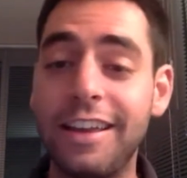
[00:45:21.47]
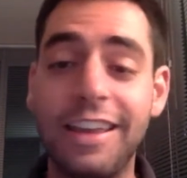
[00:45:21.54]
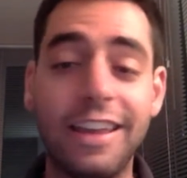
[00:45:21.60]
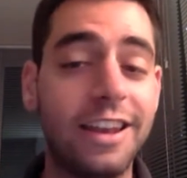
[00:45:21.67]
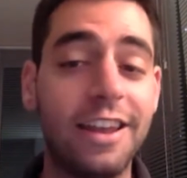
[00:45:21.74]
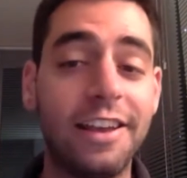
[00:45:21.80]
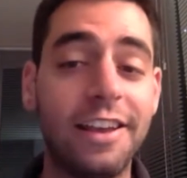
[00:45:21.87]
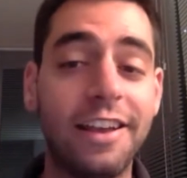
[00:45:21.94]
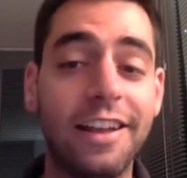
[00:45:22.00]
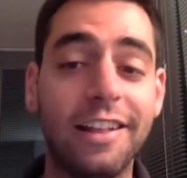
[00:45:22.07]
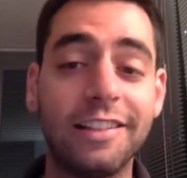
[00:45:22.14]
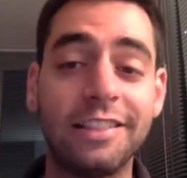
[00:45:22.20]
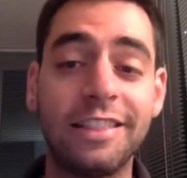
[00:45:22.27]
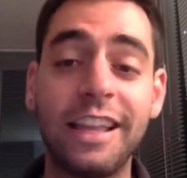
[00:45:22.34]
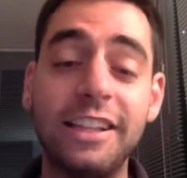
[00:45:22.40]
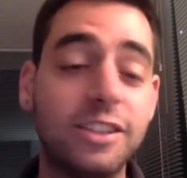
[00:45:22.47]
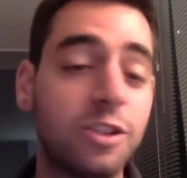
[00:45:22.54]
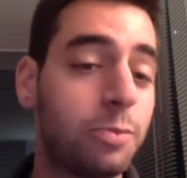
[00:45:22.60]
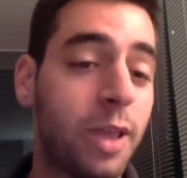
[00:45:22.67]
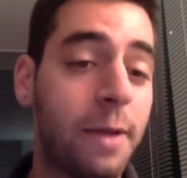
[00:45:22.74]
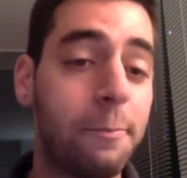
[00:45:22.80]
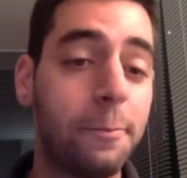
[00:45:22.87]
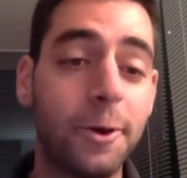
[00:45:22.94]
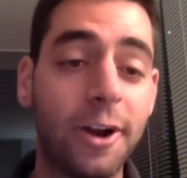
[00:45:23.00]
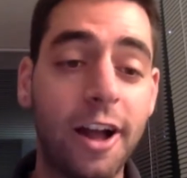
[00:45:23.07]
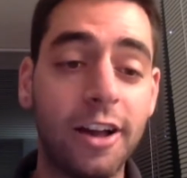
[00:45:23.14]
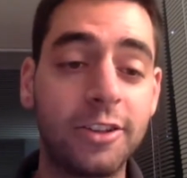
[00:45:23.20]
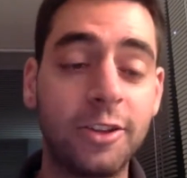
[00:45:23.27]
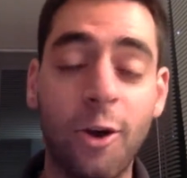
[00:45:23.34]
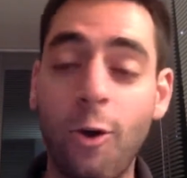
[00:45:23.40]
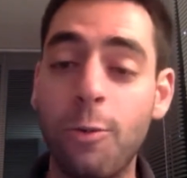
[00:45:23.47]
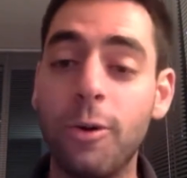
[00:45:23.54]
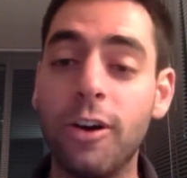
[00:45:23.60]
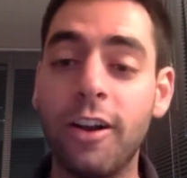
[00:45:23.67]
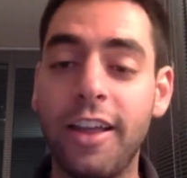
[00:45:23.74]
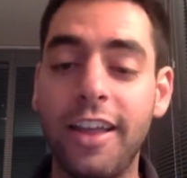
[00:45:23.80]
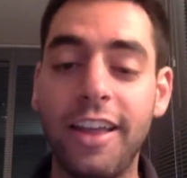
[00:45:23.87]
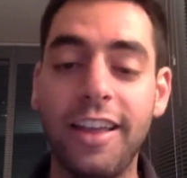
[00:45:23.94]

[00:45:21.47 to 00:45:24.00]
in late September and October.